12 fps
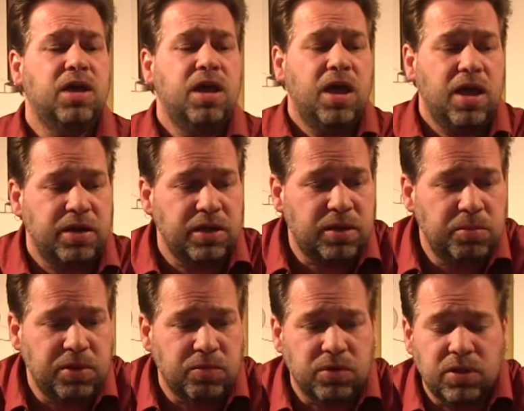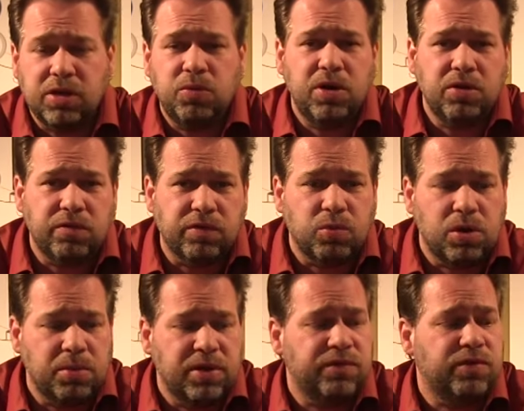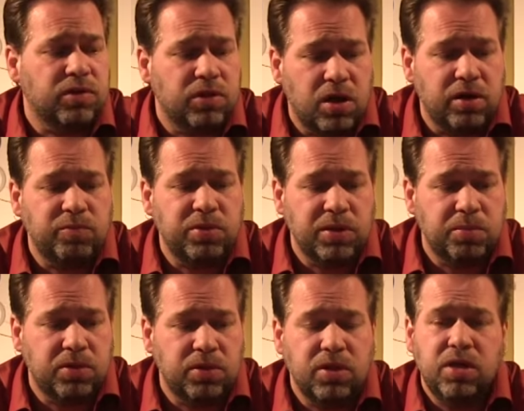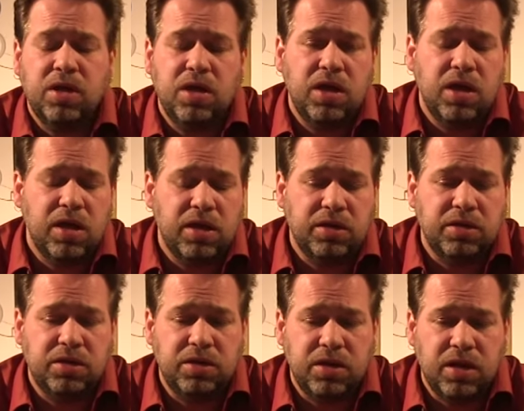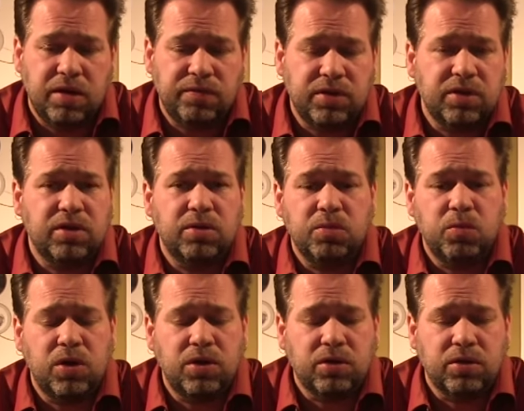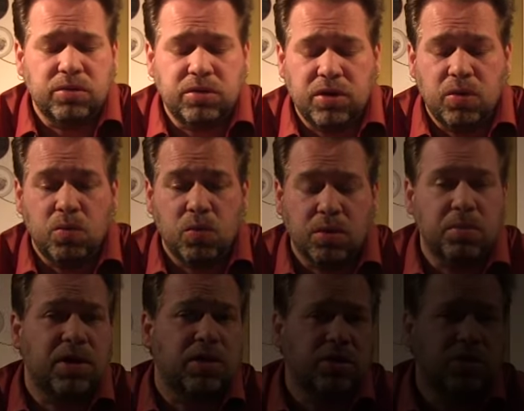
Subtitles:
And it can be really quite overwhelming for a lot of people. And you have to wonder, what am I going